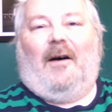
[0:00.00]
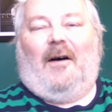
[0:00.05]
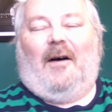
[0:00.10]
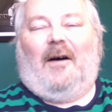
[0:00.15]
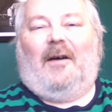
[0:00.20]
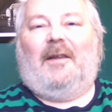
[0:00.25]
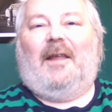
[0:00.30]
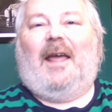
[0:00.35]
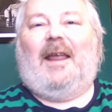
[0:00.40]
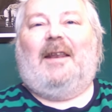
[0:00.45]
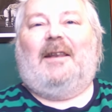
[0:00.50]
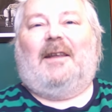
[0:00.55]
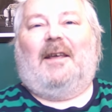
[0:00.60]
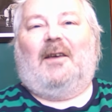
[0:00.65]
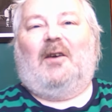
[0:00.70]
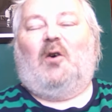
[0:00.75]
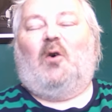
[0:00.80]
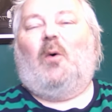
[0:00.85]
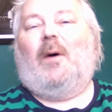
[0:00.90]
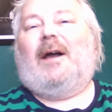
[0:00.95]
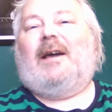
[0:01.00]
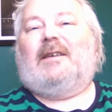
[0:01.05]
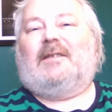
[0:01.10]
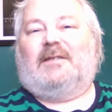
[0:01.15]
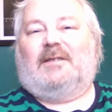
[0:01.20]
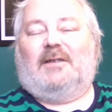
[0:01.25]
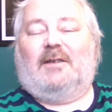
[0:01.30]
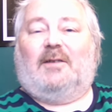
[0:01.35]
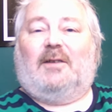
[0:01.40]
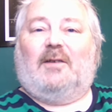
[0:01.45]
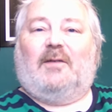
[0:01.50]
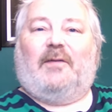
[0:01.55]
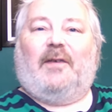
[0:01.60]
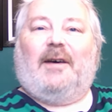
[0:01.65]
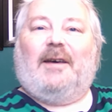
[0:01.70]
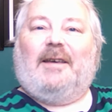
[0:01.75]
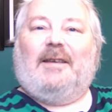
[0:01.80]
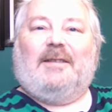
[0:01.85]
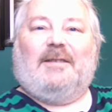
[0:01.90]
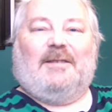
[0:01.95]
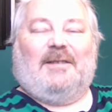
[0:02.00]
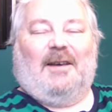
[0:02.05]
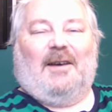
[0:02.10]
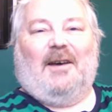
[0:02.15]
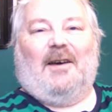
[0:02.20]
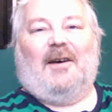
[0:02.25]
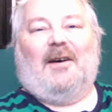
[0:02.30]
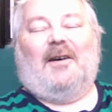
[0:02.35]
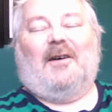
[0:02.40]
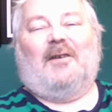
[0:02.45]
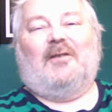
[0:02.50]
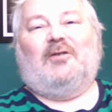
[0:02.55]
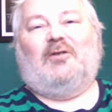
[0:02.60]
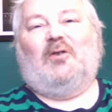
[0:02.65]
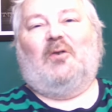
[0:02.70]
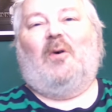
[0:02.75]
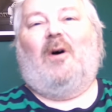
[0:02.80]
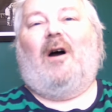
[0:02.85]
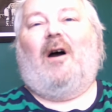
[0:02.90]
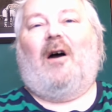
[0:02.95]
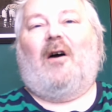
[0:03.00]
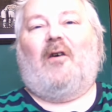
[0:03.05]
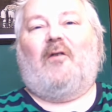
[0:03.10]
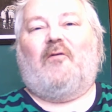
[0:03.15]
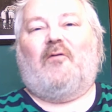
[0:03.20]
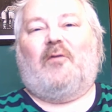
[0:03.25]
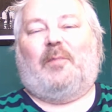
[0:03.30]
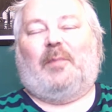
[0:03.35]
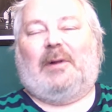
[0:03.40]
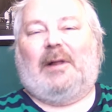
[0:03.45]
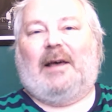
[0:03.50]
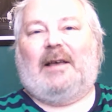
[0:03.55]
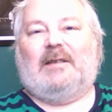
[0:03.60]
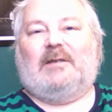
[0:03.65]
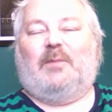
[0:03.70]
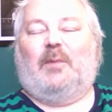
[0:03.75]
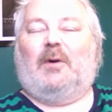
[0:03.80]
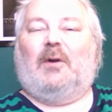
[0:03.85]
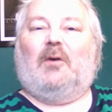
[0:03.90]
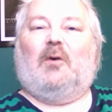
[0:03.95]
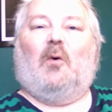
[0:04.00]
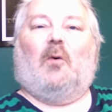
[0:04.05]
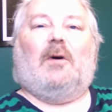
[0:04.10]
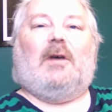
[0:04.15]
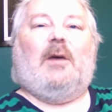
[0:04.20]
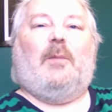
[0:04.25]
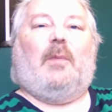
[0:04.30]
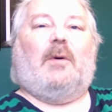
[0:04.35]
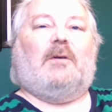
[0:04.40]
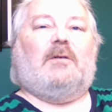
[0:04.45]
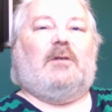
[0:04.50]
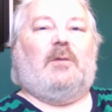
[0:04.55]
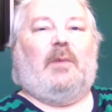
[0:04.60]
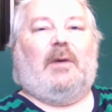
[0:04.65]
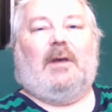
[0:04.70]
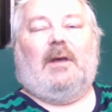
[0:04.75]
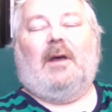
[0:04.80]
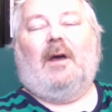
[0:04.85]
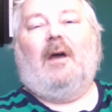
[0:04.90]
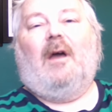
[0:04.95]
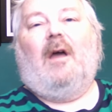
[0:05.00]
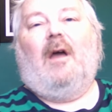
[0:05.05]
unending quest to find a Joe Hart replacement goalkeeper to be